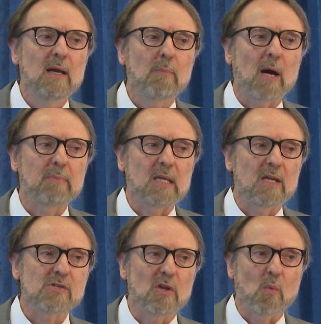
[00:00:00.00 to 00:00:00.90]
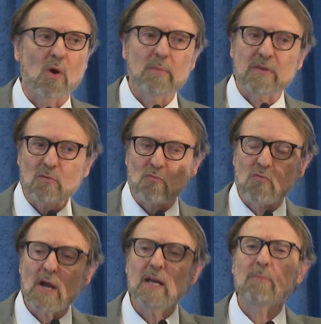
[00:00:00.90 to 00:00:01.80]
population in the world, but they're
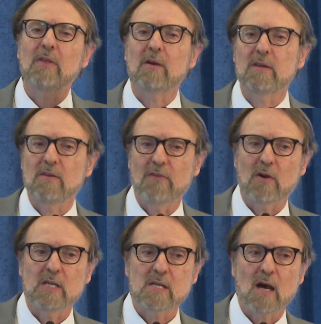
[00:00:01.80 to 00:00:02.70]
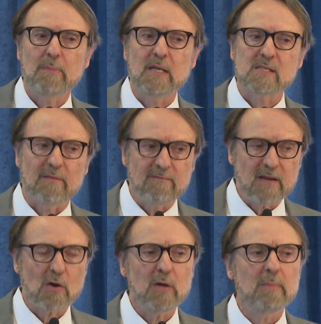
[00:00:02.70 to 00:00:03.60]
right up there at the very top, and it's a
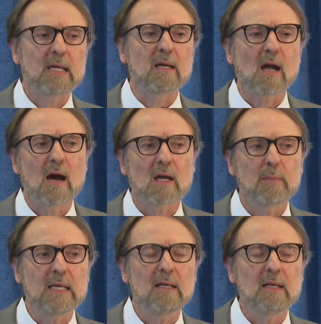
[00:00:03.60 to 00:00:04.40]
very big economy.